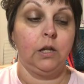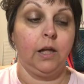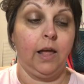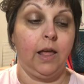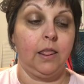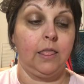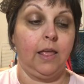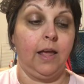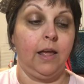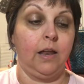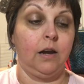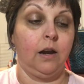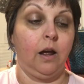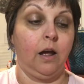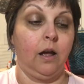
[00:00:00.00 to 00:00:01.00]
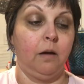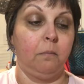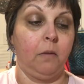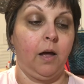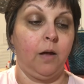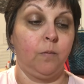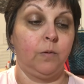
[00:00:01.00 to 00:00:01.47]
and then um,
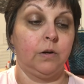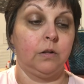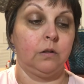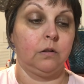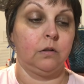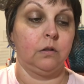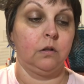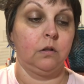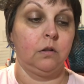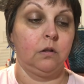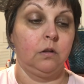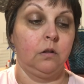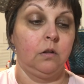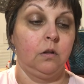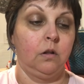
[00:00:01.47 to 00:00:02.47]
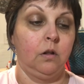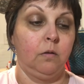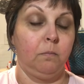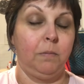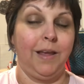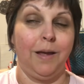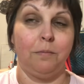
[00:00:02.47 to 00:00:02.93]
I will
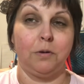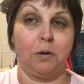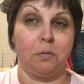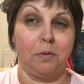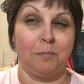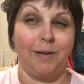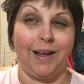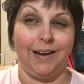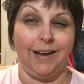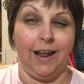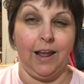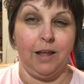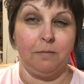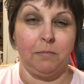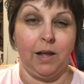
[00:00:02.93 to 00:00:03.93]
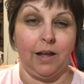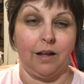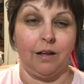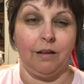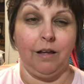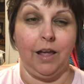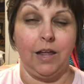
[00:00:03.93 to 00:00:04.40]
be able to put my name
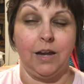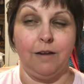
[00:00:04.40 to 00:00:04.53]
and, and